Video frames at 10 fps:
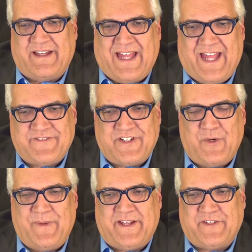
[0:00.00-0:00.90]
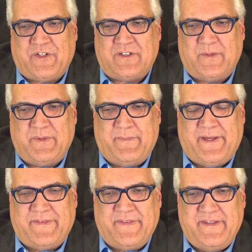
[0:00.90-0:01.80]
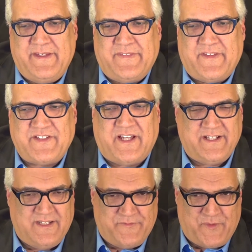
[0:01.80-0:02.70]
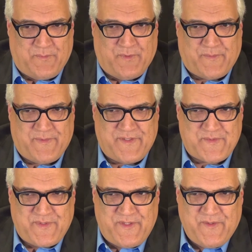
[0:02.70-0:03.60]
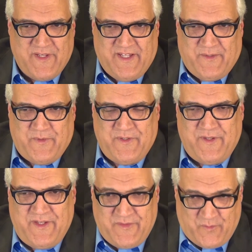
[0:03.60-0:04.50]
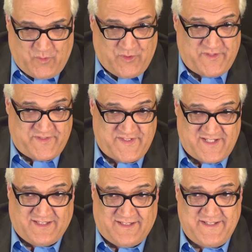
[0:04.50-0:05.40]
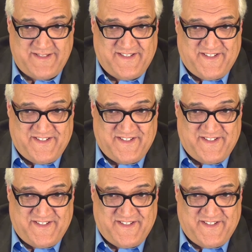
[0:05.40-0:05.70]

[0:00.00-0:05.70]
I have to go back and talk a little bit about the title of your book, because when you hear the word zealot,